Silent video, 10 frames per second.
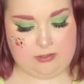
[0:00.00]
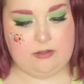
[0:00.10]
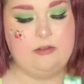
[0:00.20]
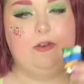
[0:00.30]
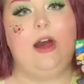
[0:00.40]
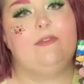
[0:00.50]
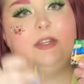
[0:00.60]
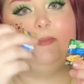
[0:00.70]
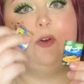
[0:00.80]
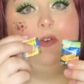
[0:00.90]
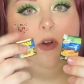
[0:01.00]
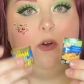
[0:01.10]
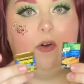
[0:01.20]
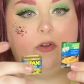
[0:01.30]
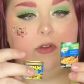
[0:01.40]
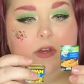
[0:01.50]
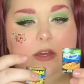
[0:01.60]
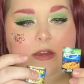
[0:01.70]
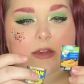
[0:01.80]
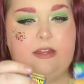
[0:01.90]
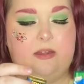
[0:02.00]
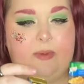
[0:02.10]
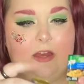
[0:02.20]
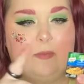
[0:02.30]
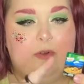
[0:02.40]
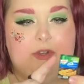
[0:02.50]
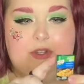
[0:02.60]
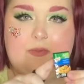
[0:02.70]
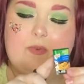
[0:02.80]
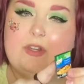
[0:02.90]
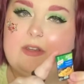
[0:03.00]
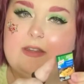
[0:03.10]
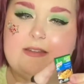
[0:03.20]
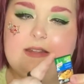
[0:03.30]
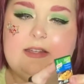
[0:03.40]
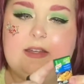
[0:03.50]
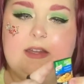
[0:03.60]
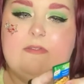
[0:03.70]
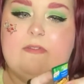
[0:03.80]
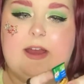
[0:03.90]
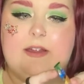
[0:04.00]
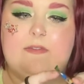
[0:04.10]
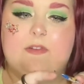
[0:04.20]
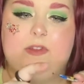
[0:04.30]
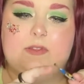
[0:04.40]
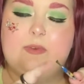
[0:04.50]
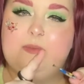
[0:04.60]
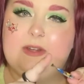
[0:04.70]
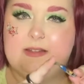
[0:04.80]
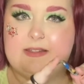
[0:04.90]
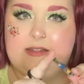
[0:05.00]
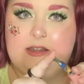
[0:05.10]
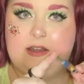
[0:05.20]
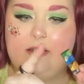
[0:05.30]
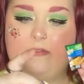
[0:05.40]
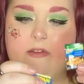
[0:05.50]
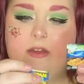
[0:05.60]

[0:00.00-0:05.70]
you'll have to poke a hole in the paper, which you wouldn't necessarily need fire for this one because it's thin enough,